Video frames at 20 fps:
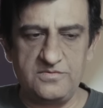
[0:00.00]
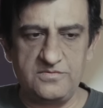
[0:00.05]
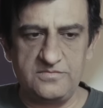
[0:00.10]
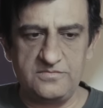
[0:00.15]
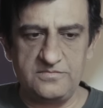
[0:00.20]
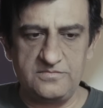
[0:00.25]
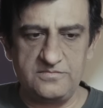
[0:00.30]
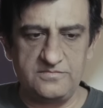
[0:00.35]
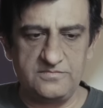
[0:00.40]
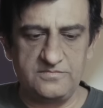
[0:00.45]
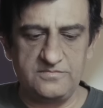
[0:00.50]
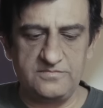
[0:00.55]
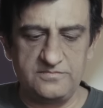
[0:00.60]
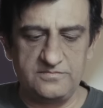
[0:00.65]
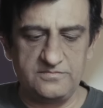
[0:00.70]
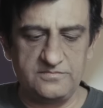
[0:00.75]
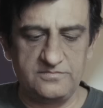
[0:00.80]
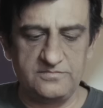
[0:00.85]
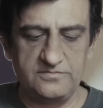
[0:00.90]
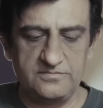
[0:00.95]

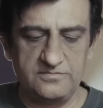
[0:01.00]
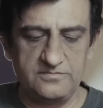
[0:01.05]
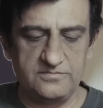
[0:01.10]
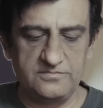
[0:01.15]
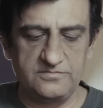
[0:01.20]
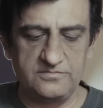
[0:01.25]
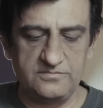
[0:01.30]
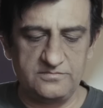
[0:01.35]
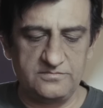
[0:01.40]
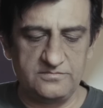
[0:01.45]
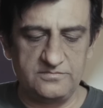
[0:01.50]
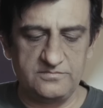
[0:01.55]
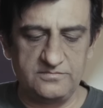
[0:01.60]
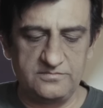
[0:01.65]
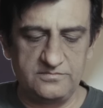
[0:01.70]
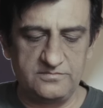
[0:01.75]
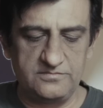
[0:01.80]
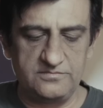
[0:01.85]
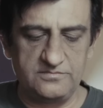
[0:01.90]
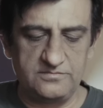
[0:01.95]

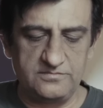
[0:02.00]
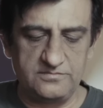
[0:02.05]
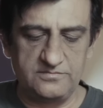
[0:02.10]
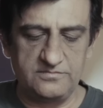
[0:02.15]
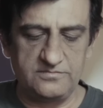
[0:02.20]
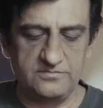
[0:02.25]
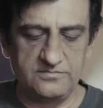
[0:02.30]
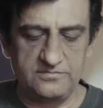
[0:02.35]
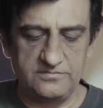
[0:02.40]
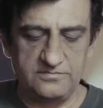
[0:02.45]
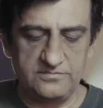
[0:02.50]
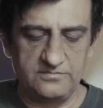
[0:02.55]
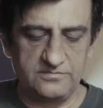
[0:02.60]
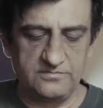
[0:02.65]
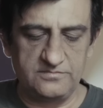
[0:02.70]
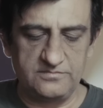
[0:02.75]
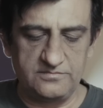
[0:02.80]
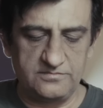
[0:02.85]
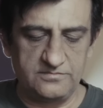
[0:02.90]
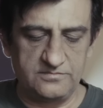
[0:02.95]
(no one is talking)